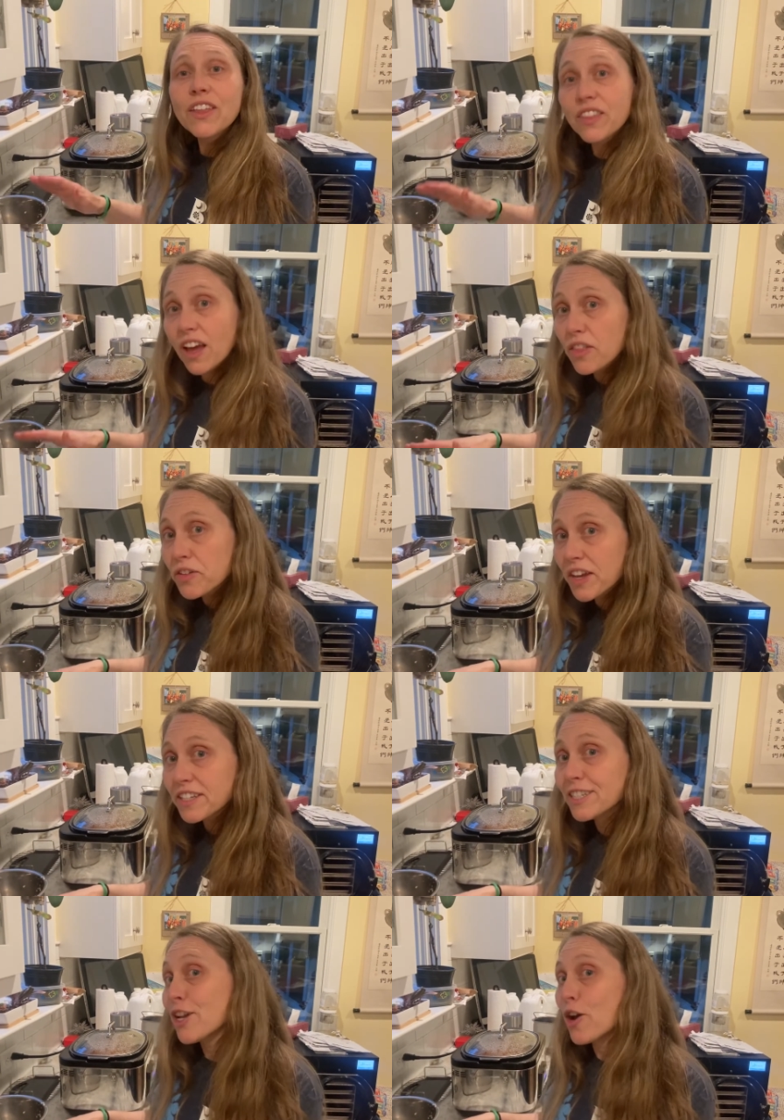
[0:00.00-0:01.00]
The other
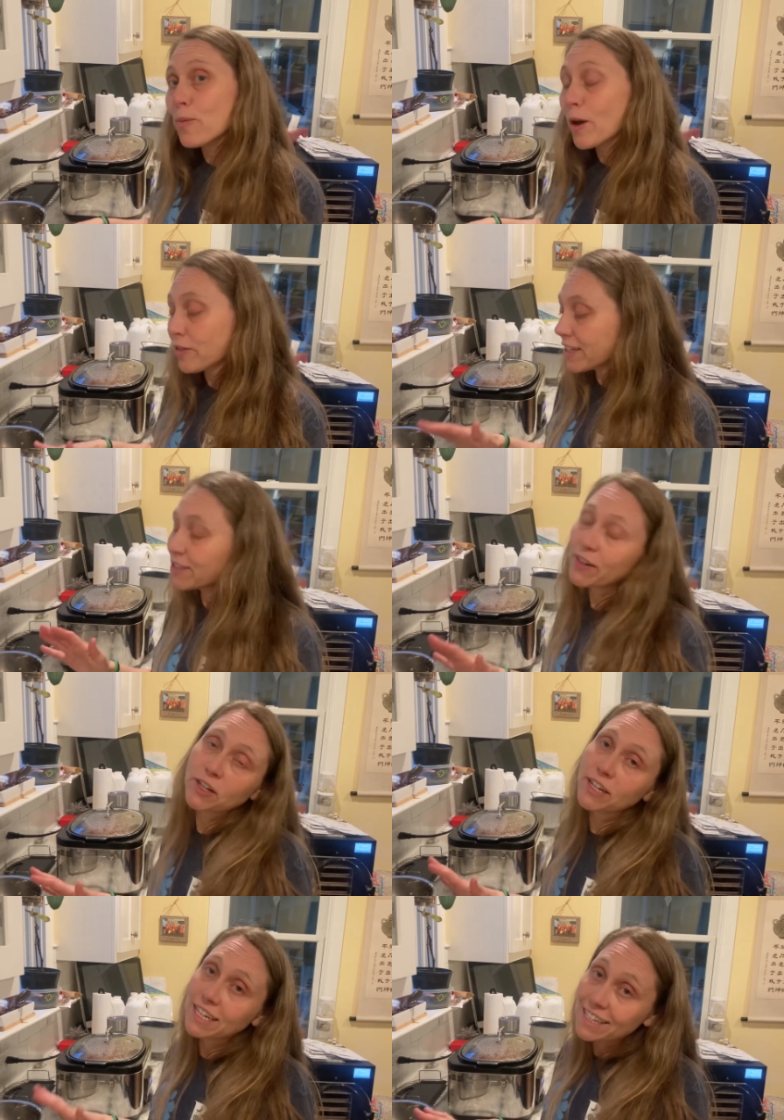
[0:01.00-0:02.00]
thing to know about this
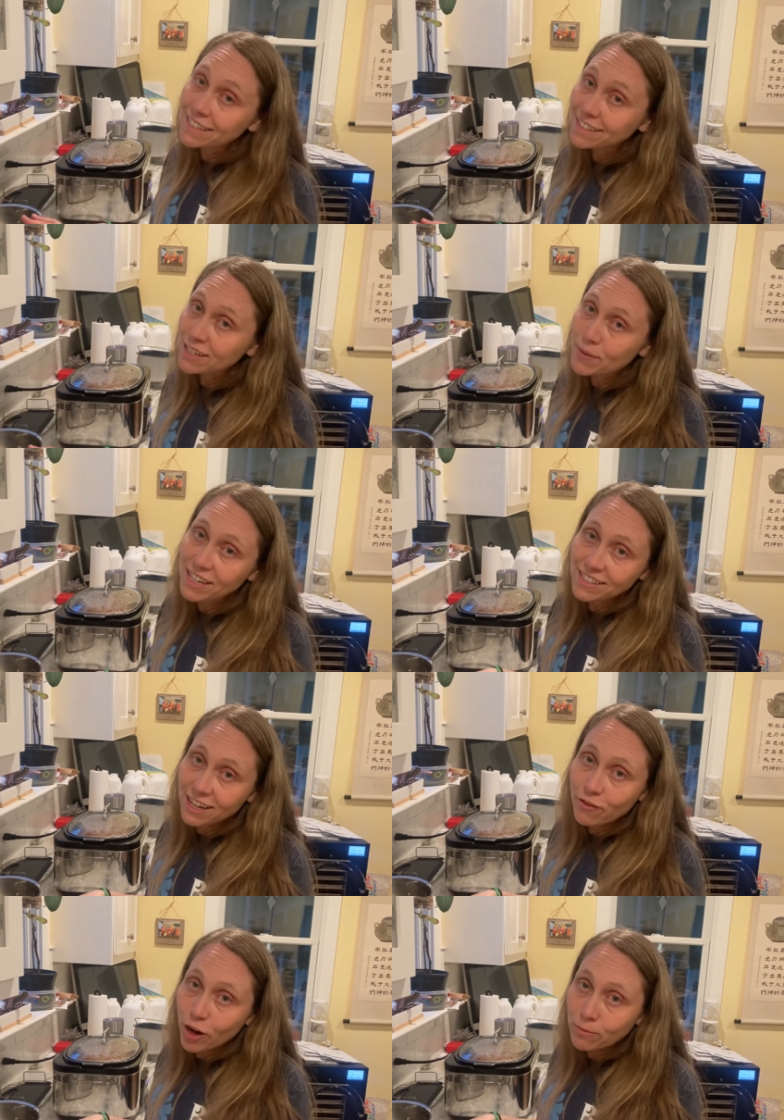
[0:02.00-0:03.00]
very easy
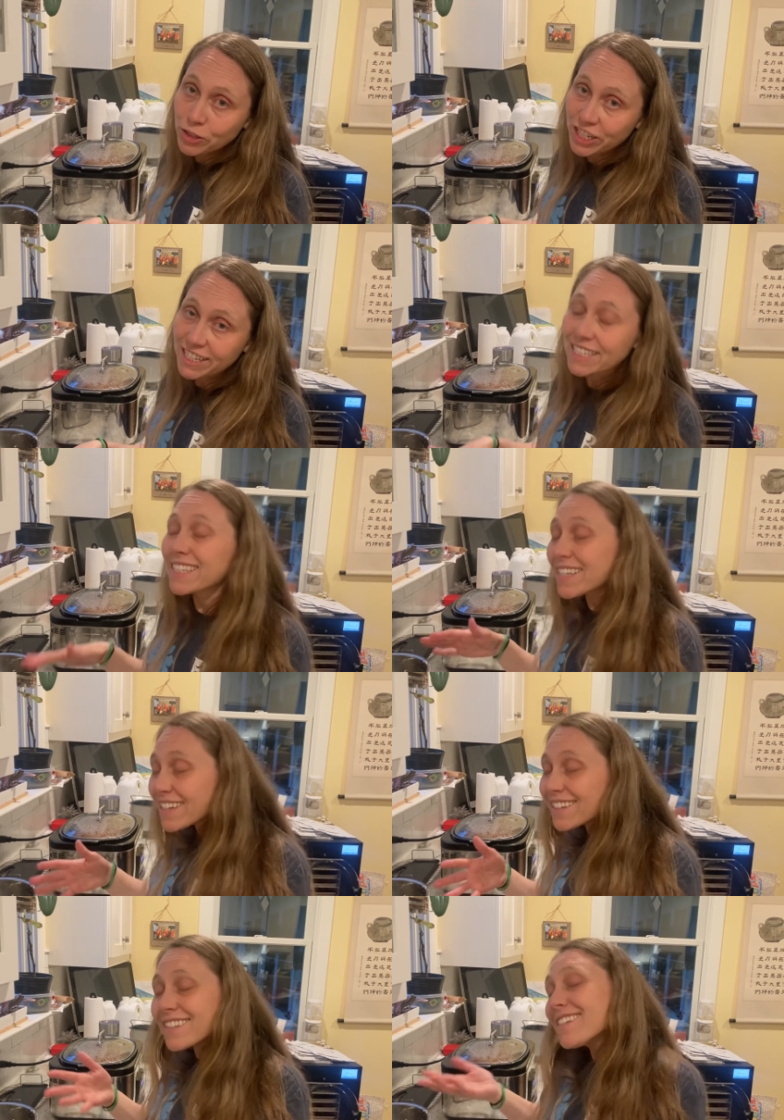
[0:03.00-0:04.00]
basic farm cheese
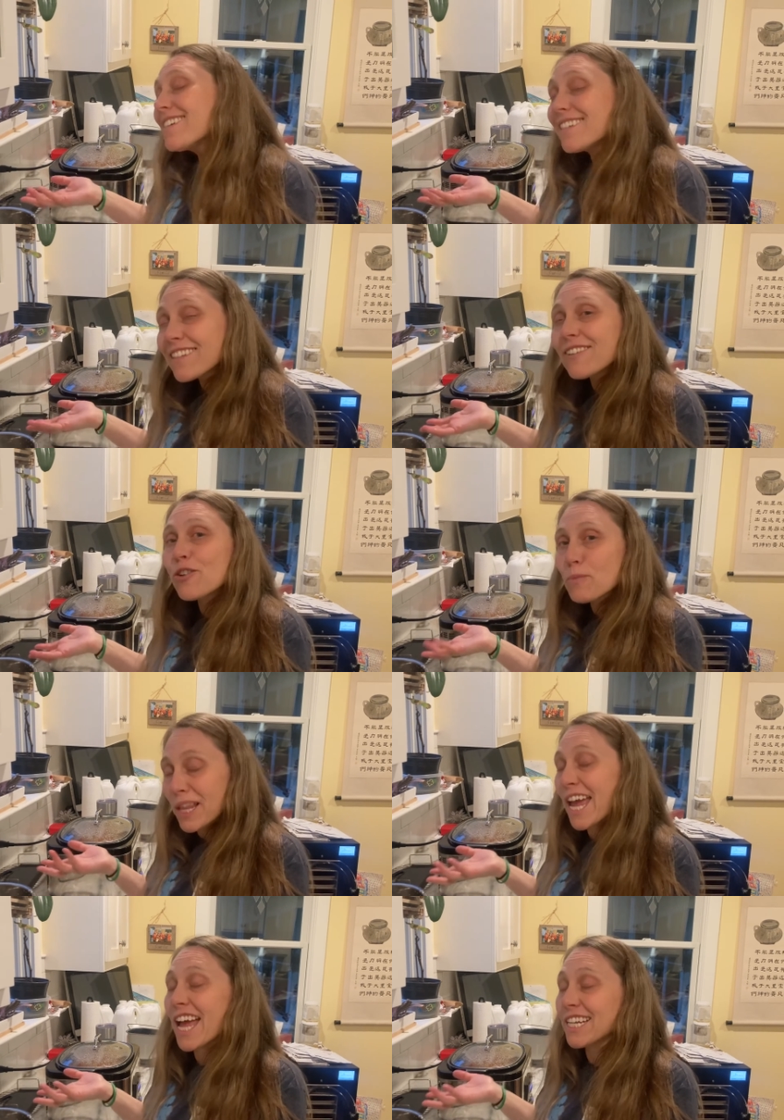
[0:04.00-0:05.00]
is it is a little
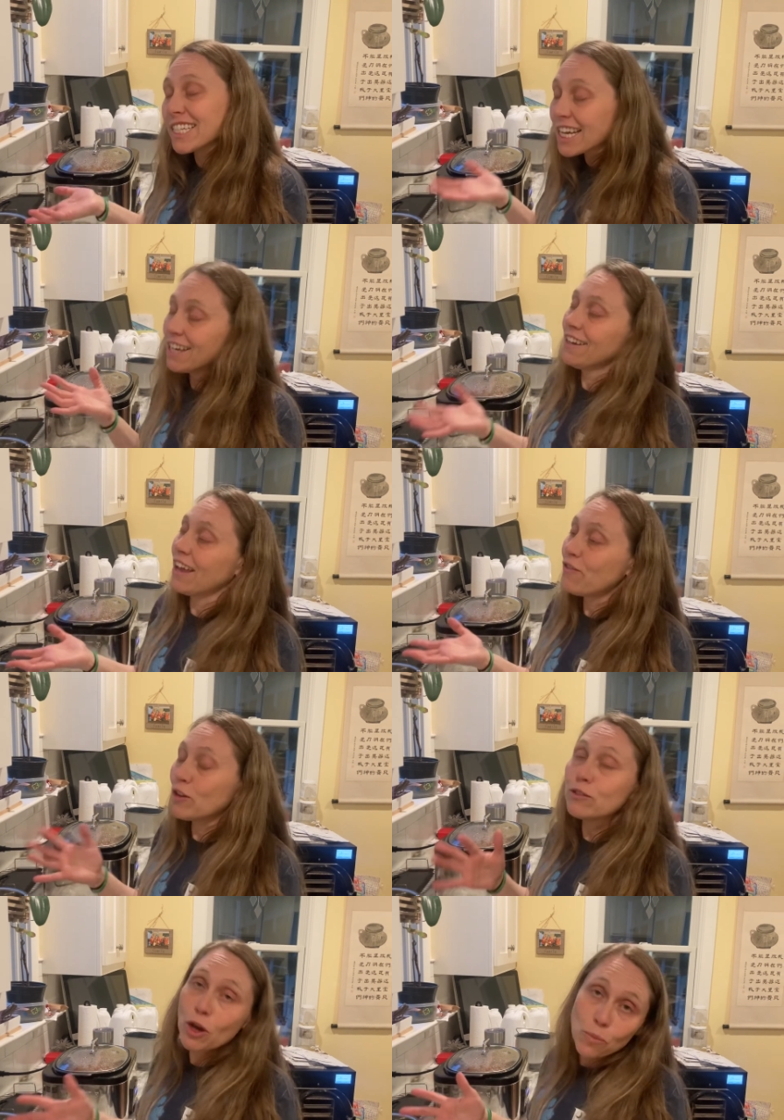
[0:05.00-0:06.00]
bland if
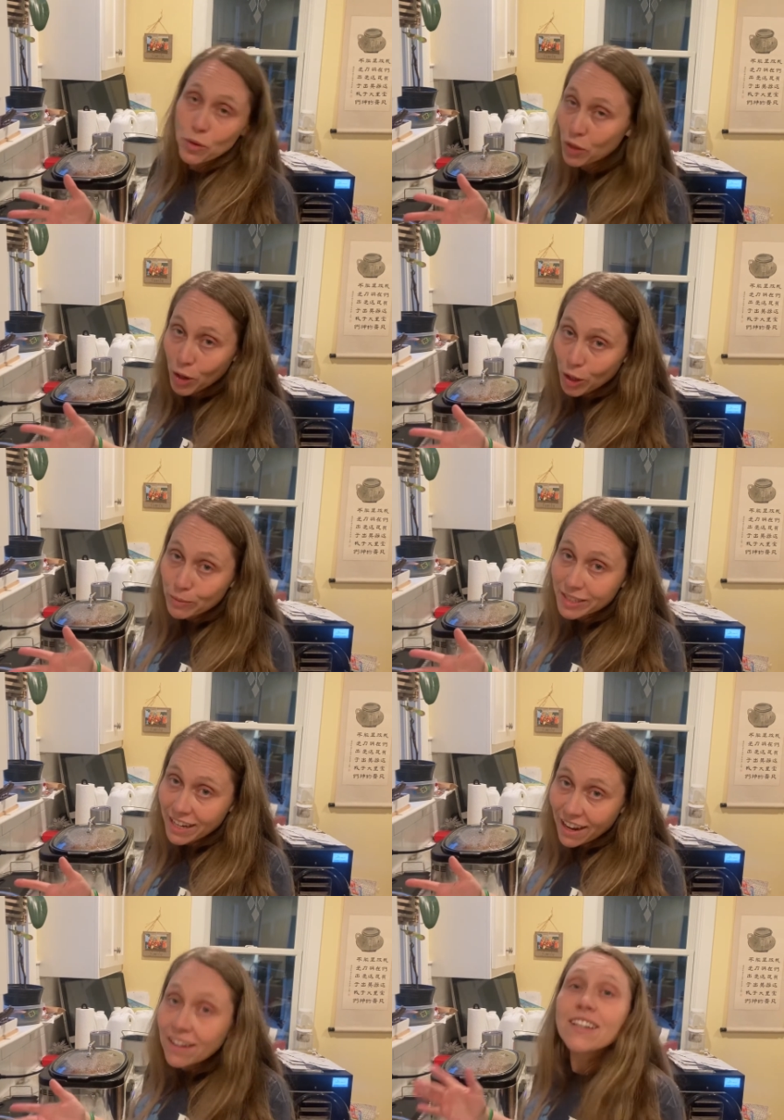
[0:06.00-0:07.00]
you don't put the herbs in
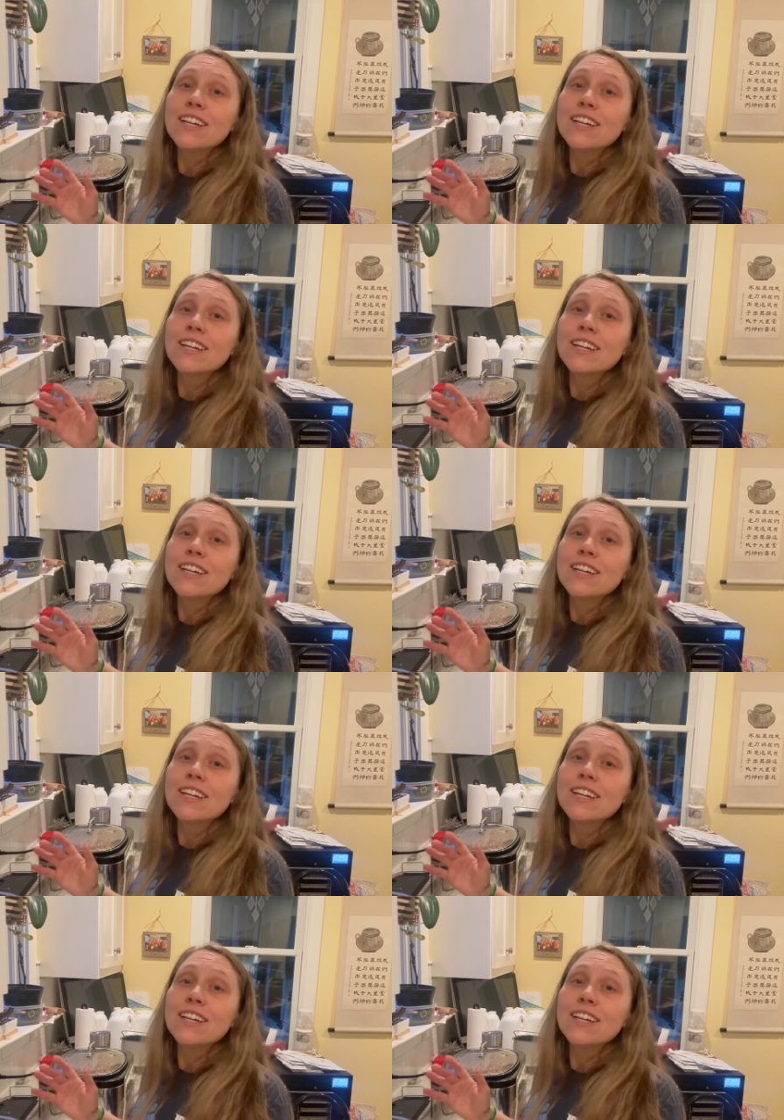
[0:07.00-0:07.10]
it.